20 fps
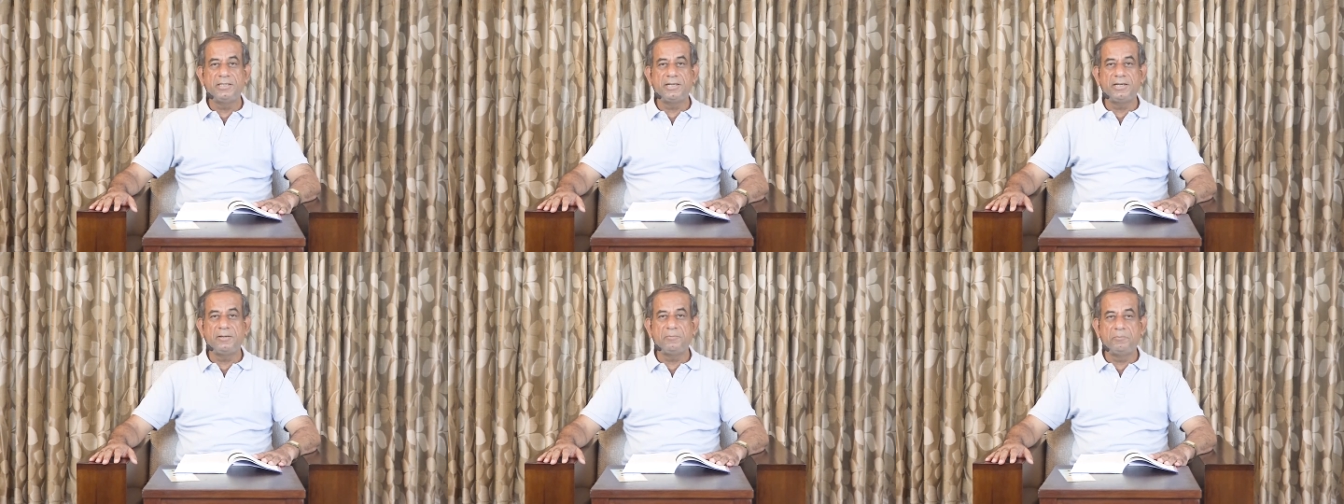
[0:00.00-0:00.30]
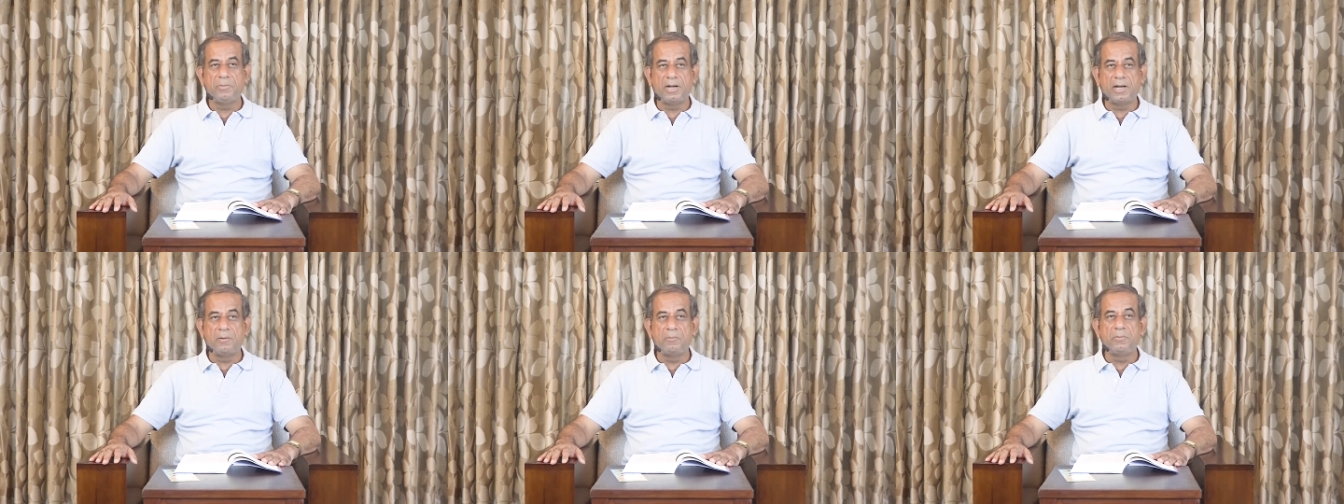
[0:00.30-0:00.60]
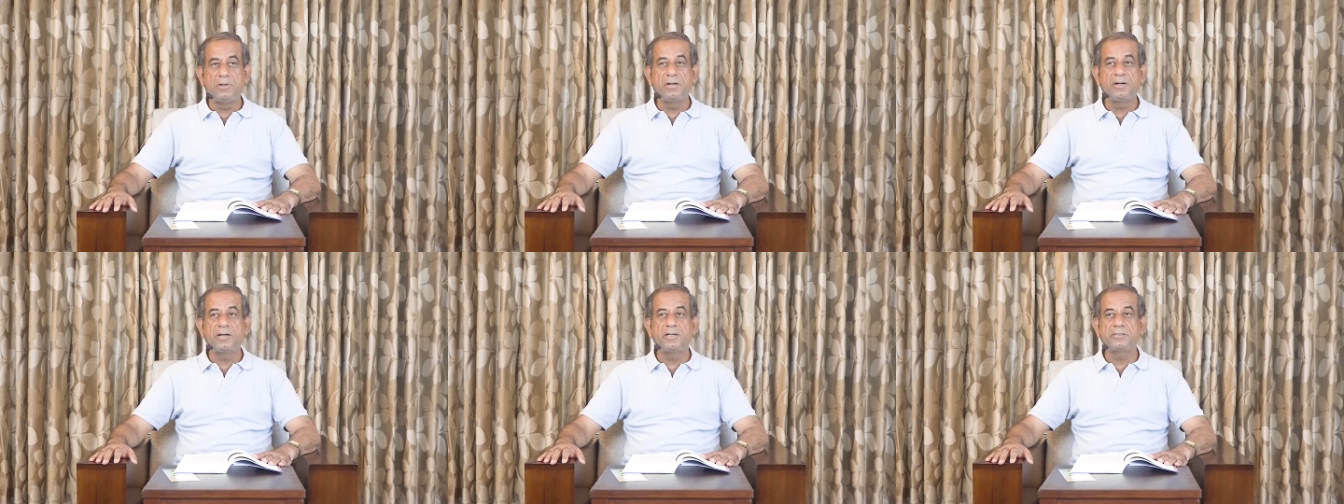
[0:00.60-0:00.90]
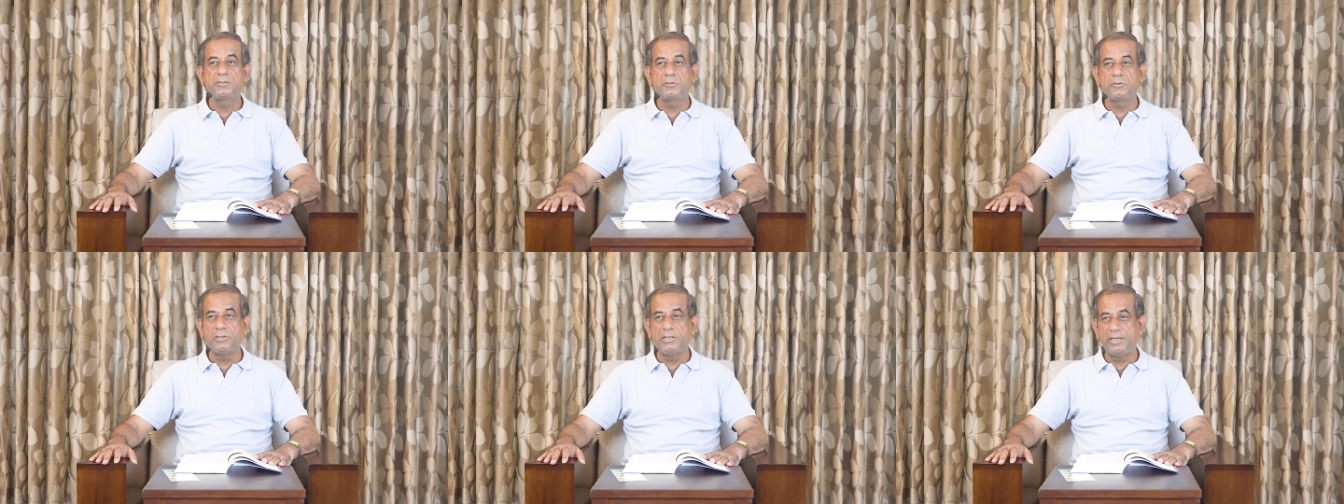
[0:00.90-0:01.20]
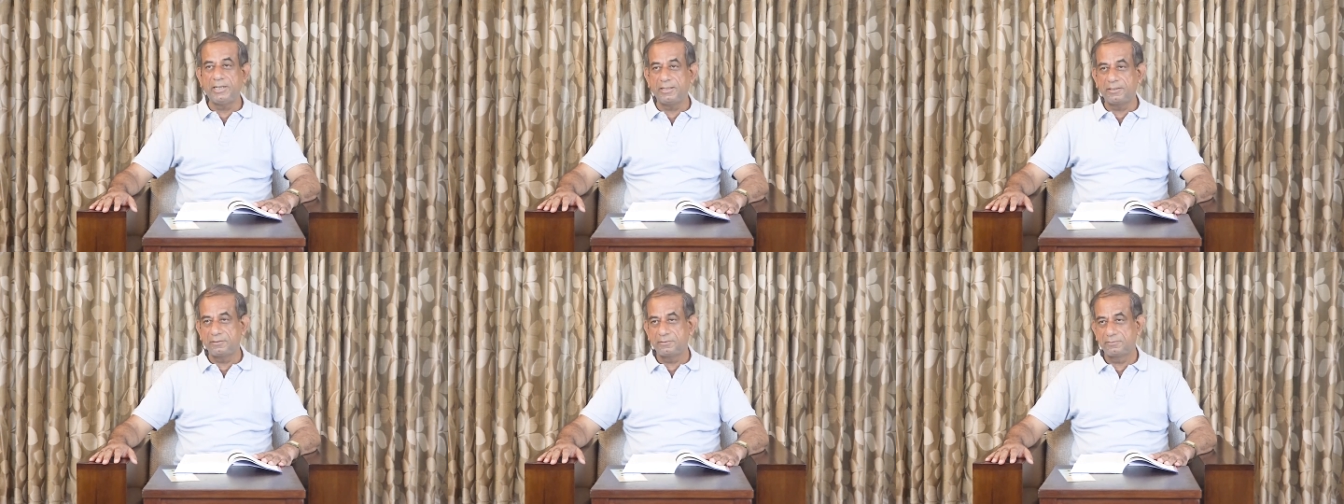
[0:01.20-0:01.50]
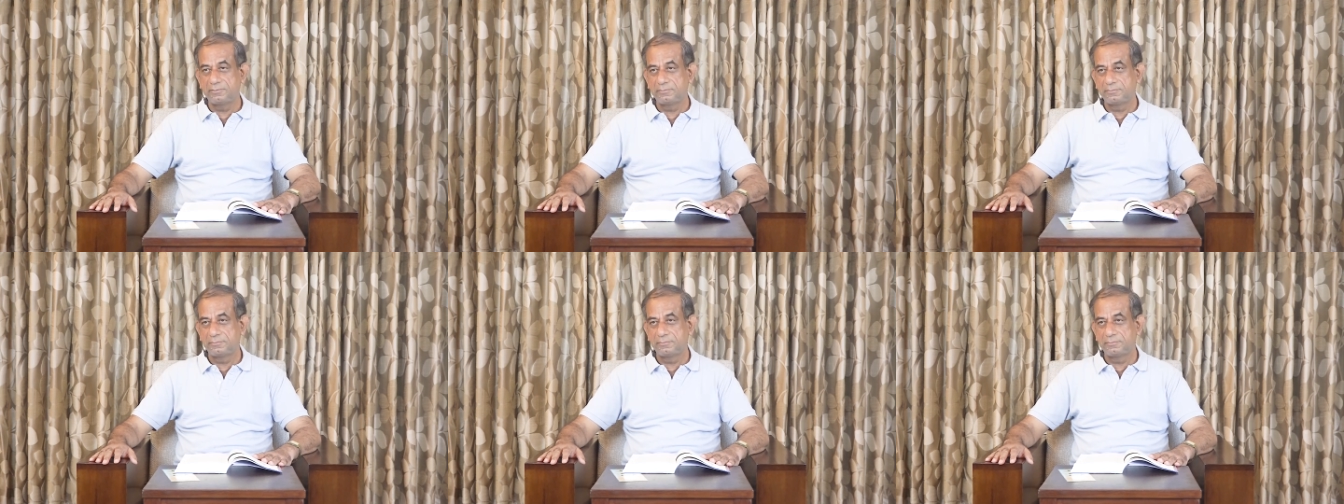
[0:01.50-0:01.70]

there a Brahman Rasoya?